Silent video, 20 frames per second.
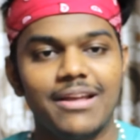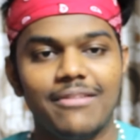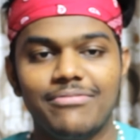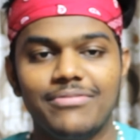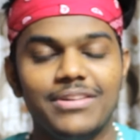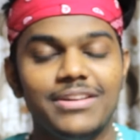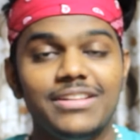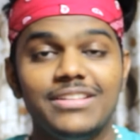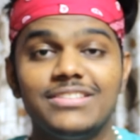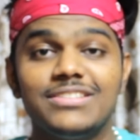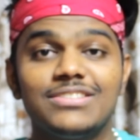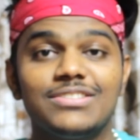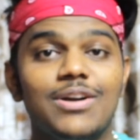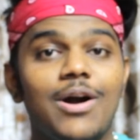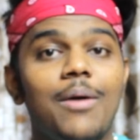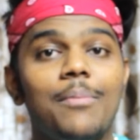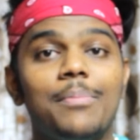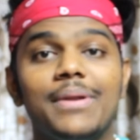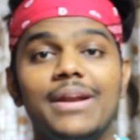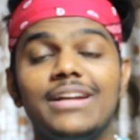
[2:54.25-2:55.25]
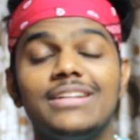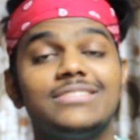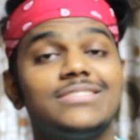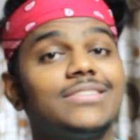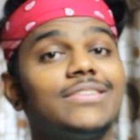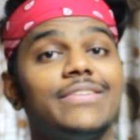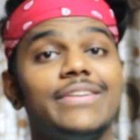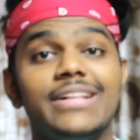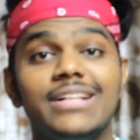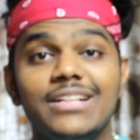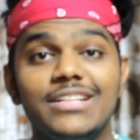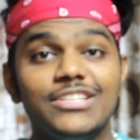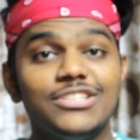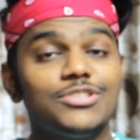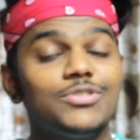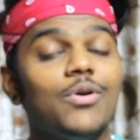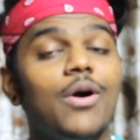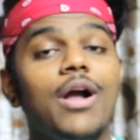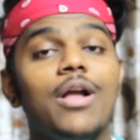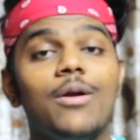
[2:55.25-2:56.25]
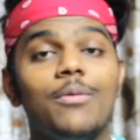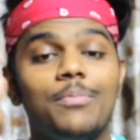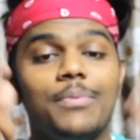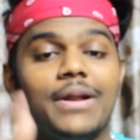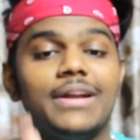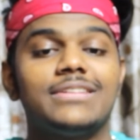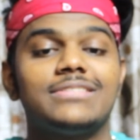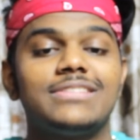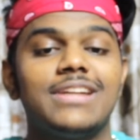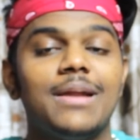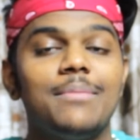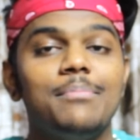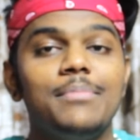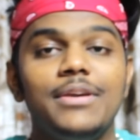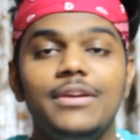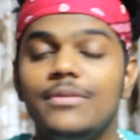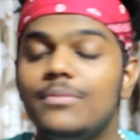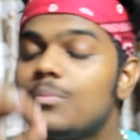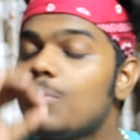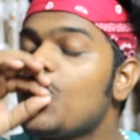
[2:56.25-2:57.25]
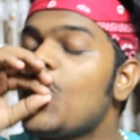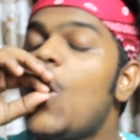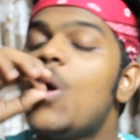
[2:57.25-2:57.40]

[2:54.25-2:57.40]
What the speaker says: Definitely, this copyright is a real issue. I hope you understand me.